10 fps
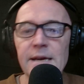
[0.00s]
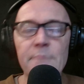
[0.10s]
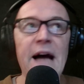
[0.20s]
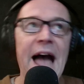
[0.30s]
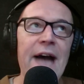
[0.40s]

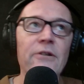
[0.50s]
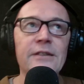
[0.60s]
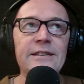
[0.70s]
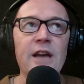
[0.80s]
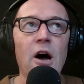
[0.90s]
but how do
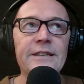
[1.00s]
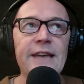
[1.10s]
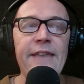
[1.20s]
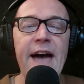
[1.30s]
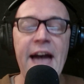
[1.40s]
these guys
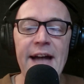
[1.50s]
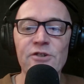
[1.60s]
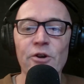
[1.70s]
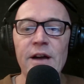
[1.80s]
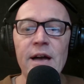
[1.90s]
get their hands
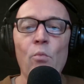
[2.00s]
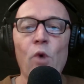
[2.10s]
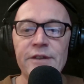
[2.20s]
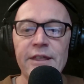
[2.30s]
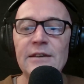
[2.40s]
on it and
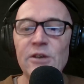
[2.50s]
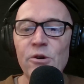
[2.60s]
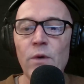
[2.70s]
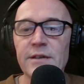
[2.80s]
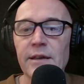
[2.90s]
what do they do
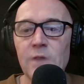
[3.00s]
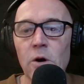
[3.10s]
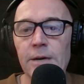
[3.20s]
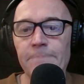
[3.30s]
once they've got it?